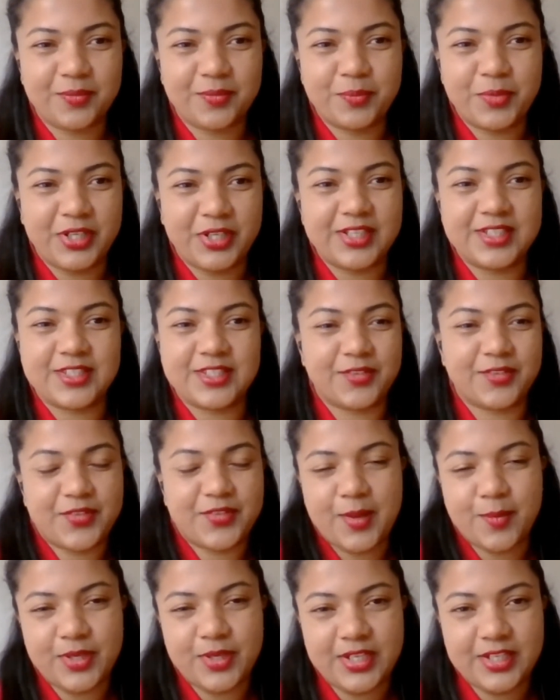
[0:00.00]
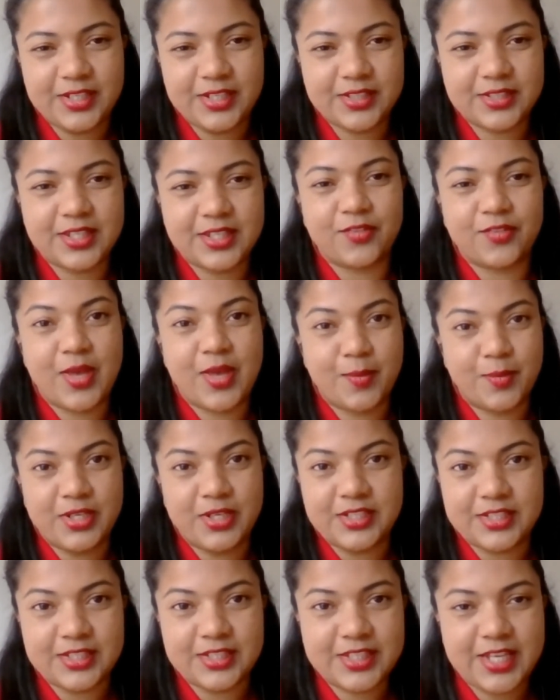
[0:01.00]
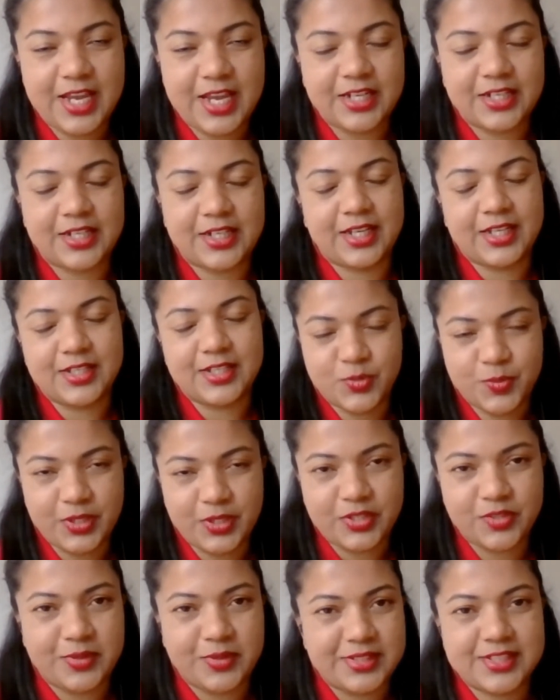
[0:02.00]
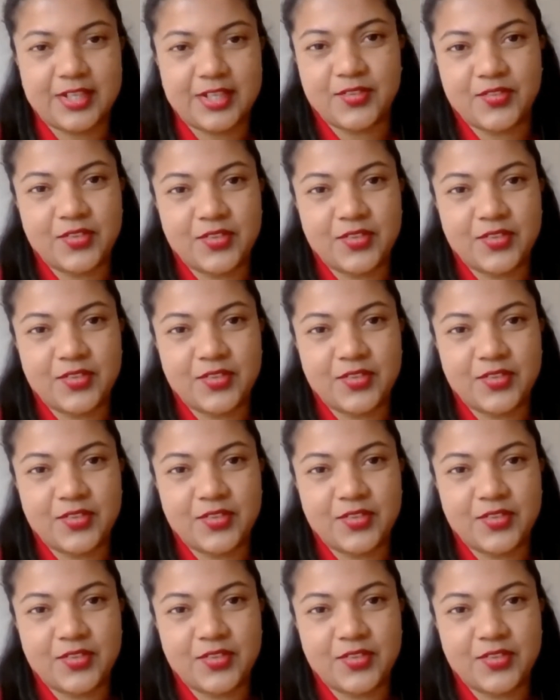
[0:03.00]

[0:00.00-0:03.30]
Because the families are scattered. I can speak to myself.